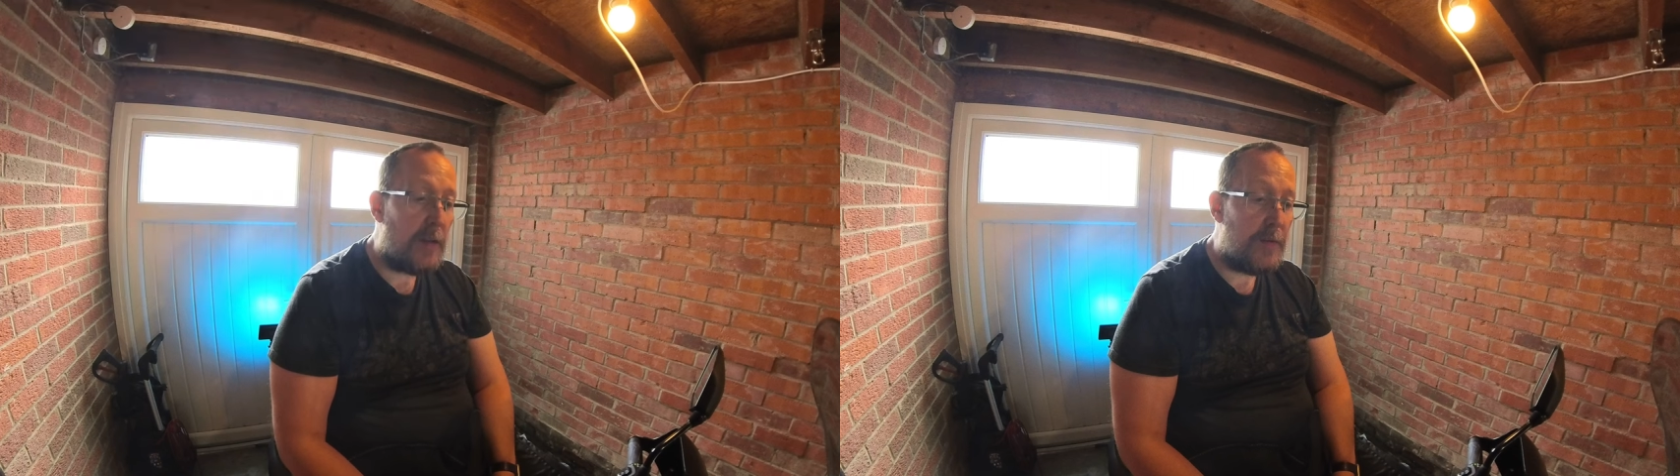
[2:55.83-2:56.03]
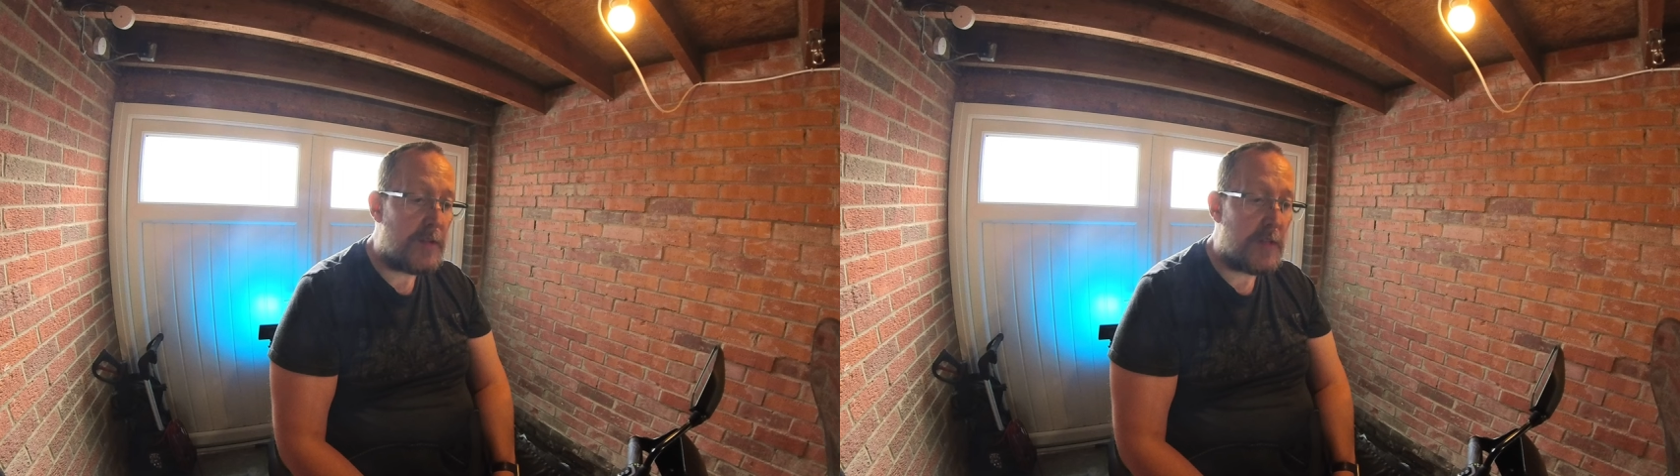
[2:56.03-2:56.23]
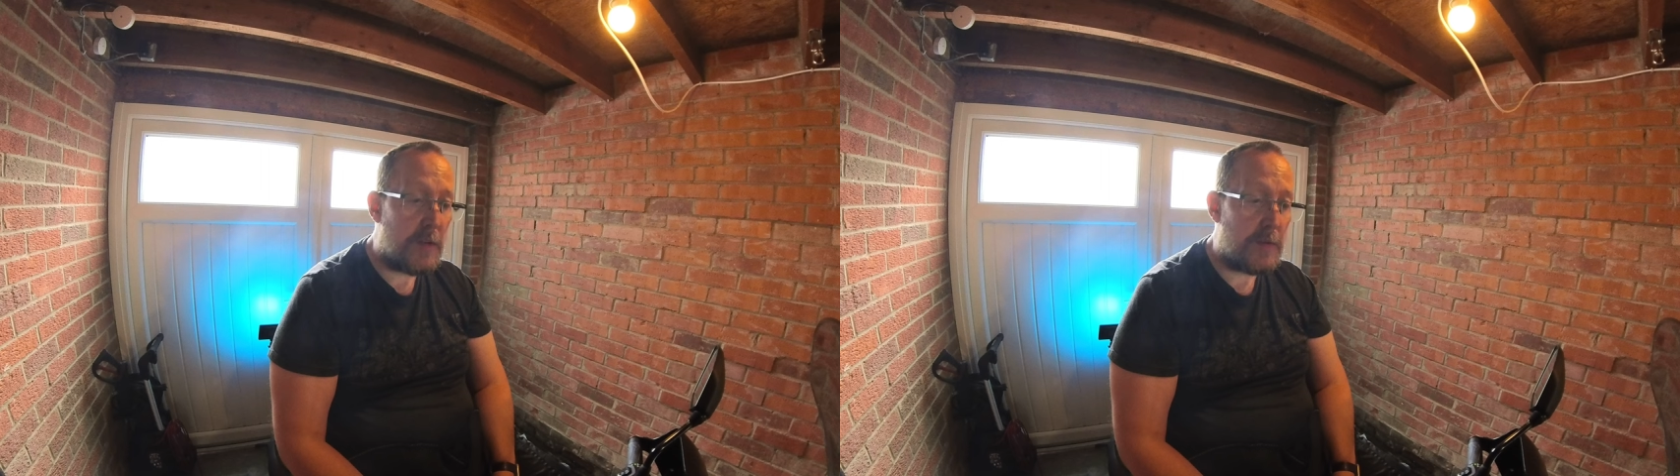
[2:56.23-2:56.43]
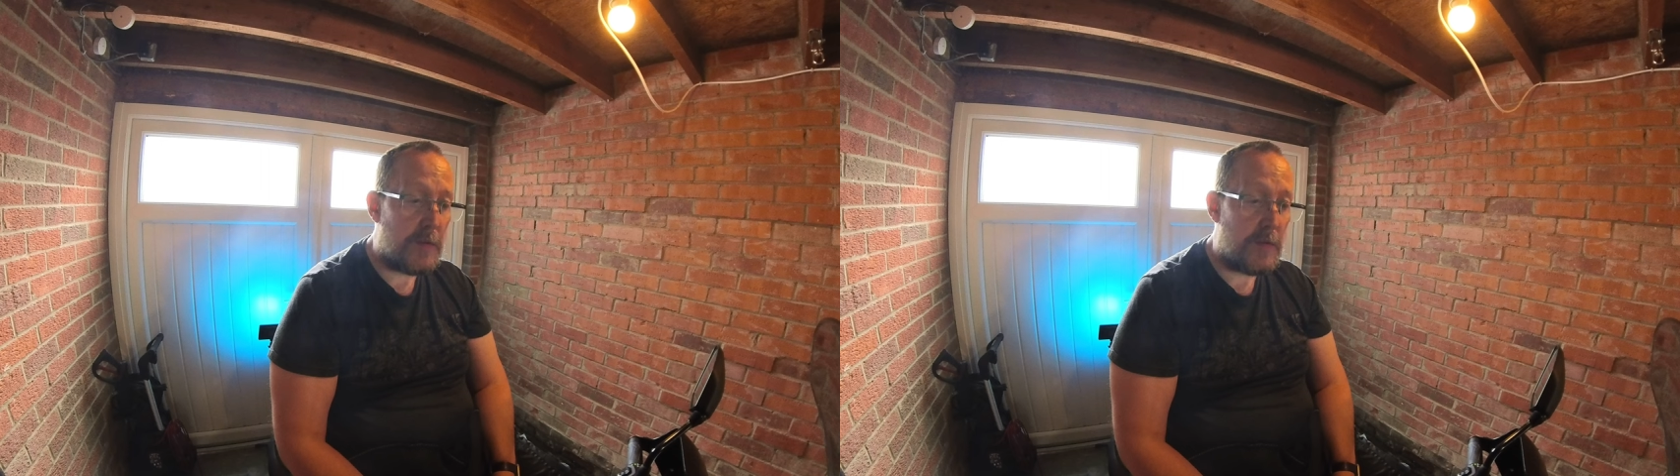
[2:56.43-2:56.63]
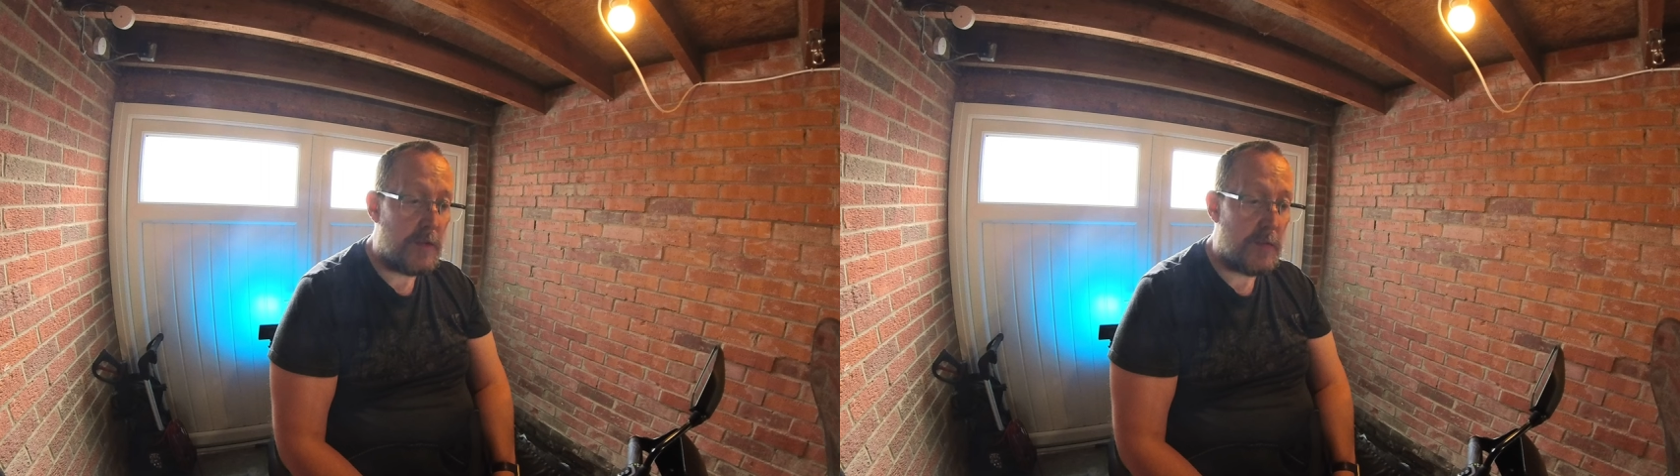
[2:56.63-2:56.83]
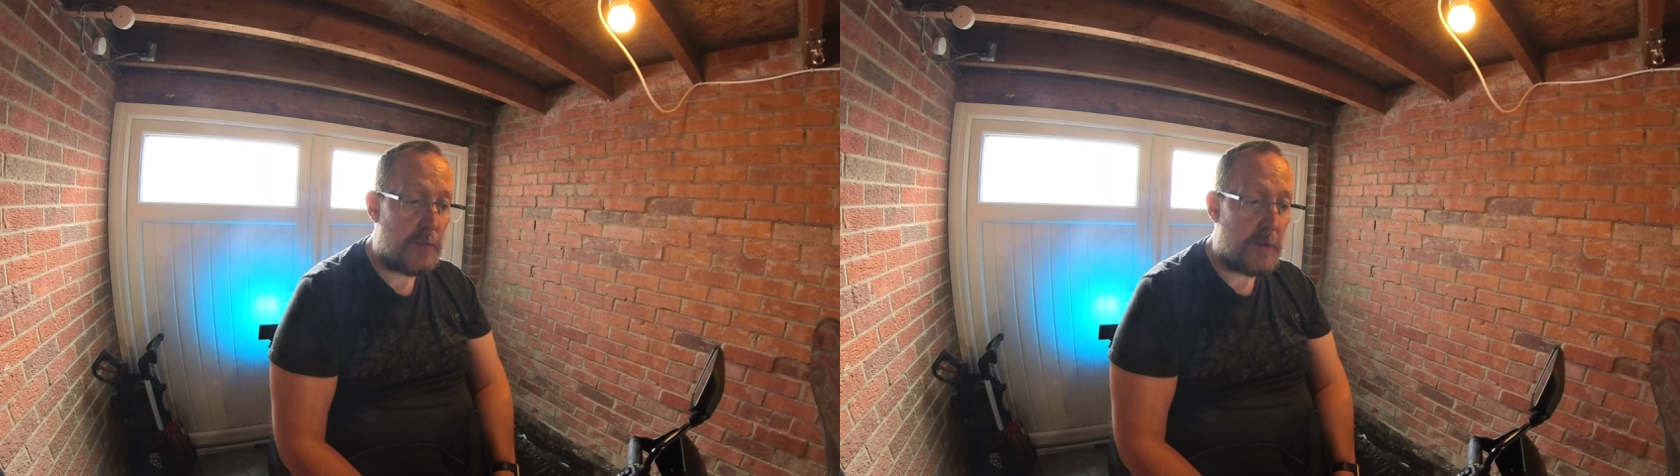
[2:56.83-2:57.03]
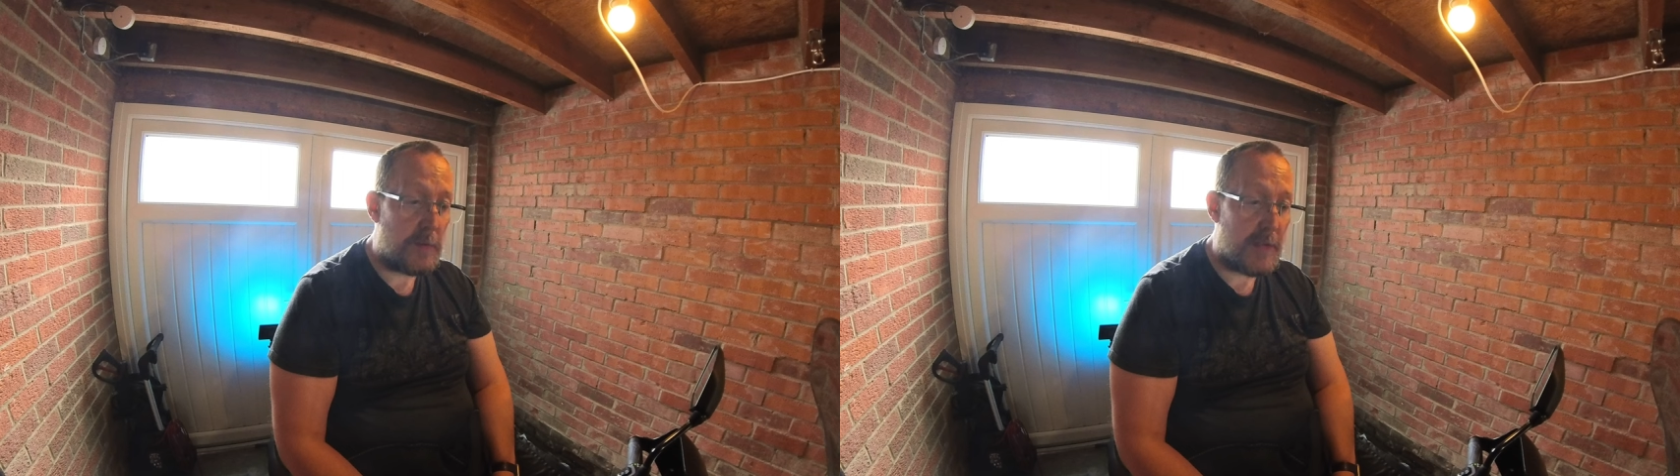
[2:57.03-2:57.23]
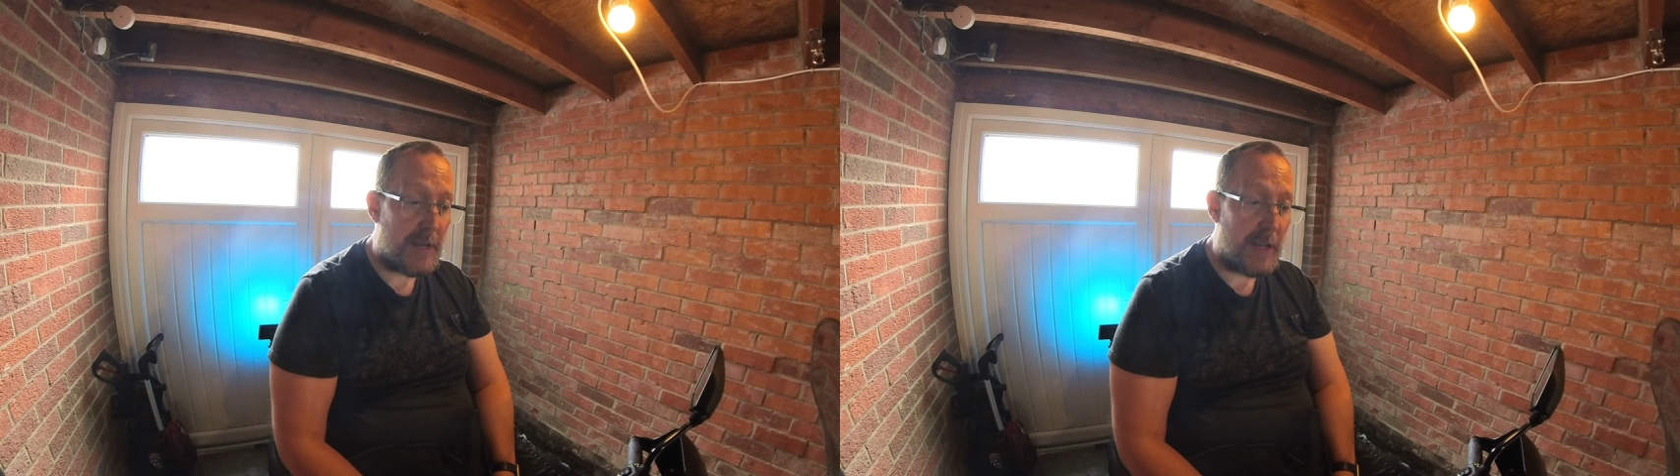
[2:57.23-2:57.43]
That covers the options you should be
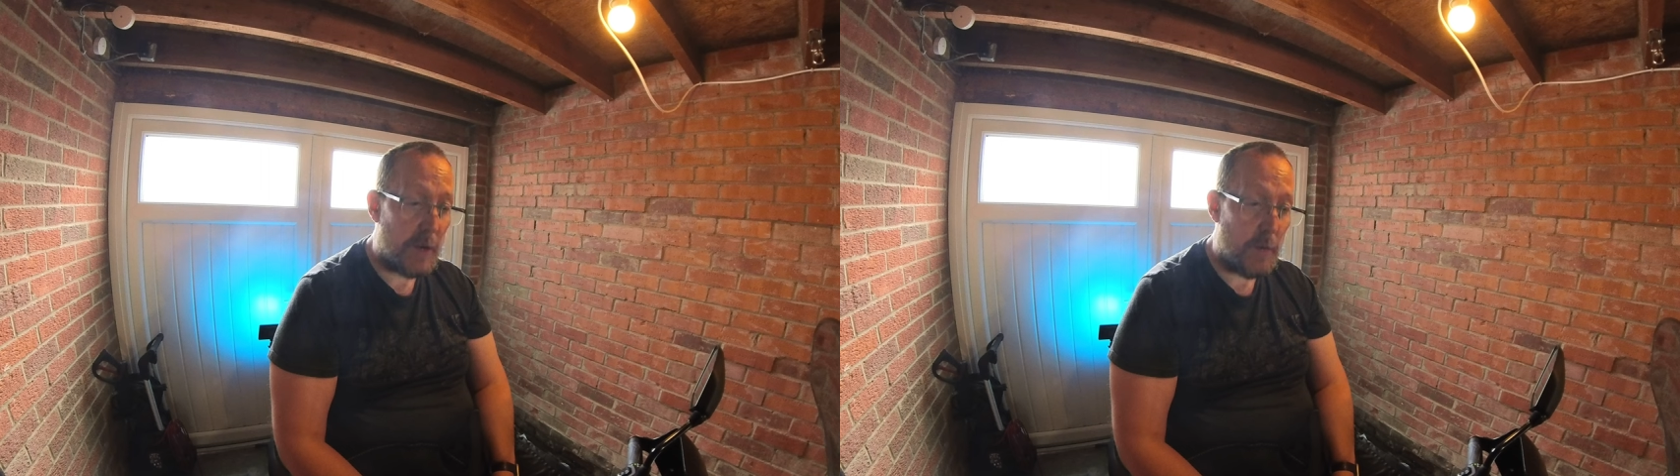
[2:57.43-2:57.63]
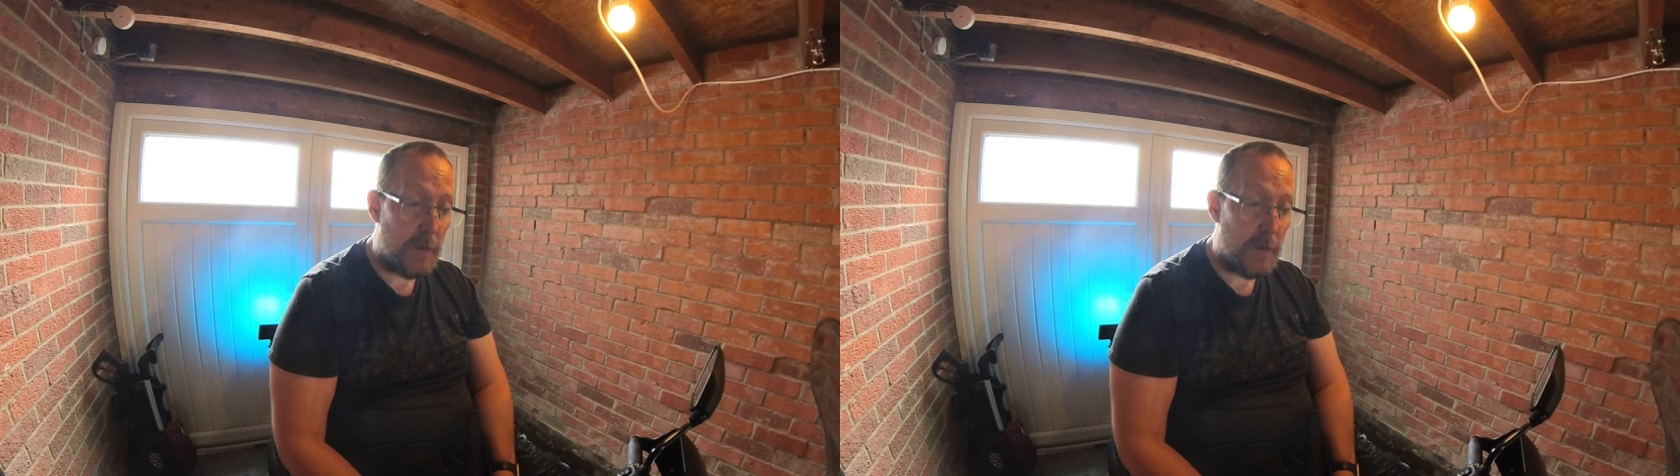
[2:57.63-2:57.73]
able to take